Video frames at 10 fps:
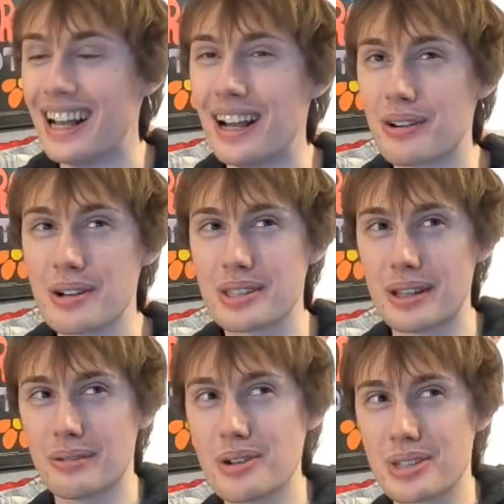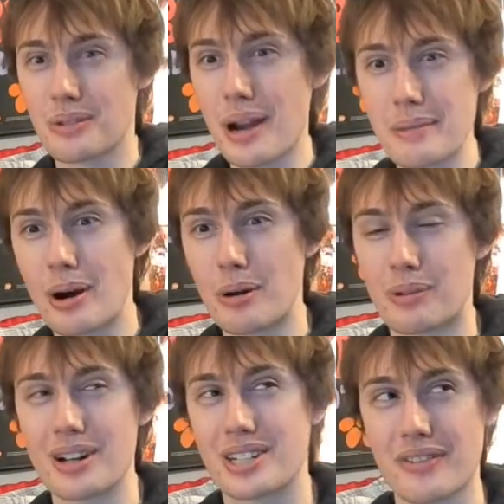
Where's the rainbow bridge to